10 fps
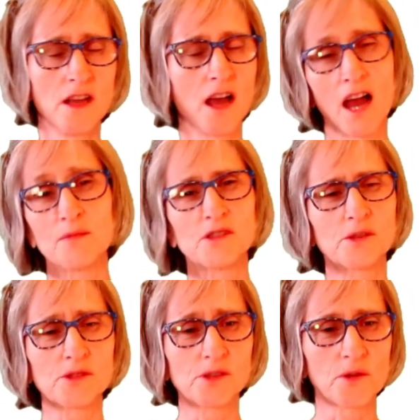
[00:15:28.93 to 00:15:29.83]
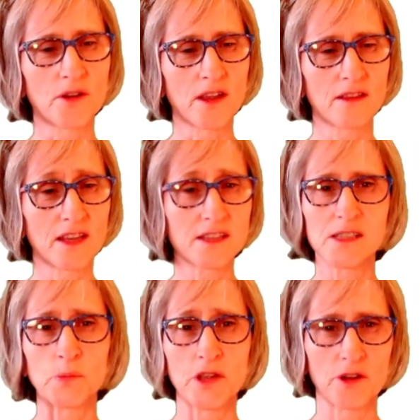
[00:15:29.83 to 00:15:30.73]
I am so sorry that this
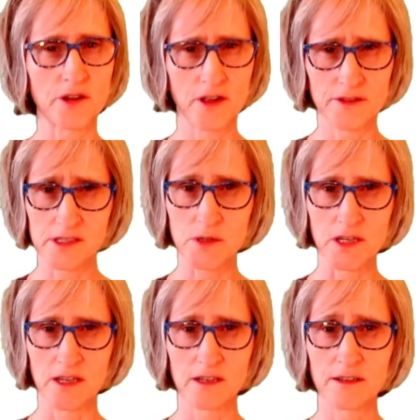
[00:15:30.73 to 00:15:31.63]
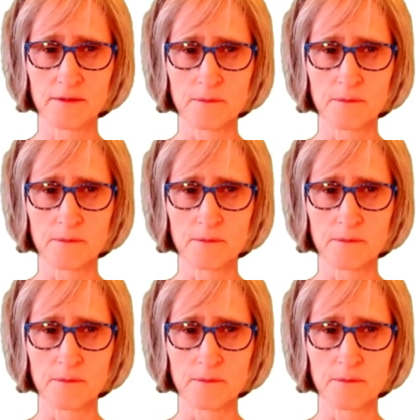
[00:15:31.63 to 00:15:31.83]
appeared on the screen.